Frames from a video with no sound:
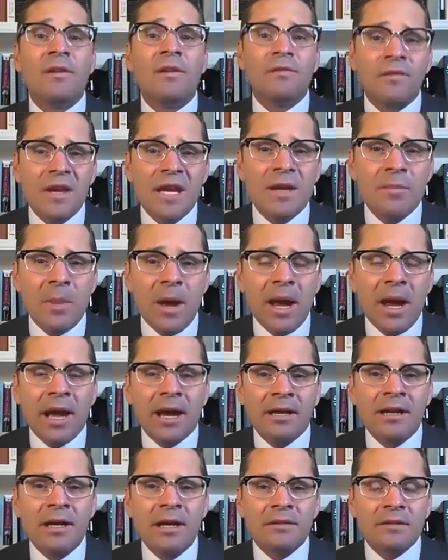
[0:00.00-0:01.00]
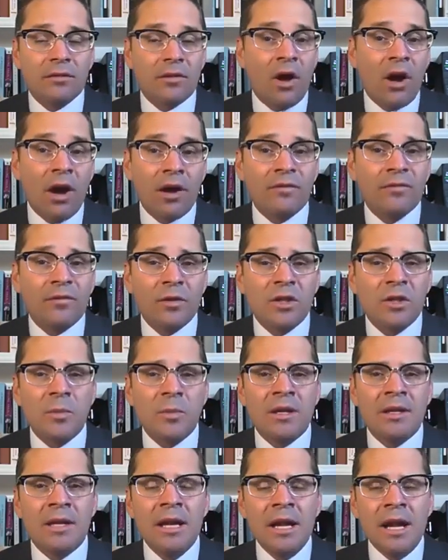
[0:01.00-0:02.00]
feedback to law
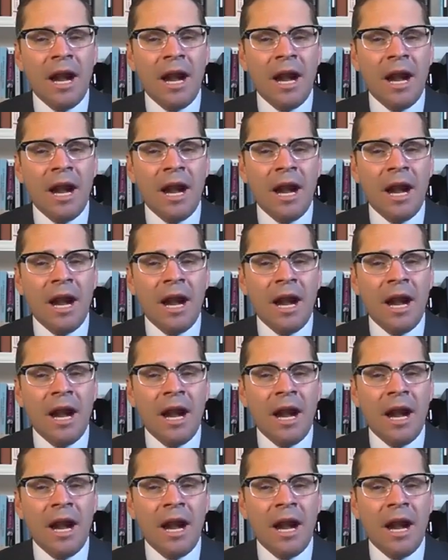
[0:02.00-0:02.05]
enforcement.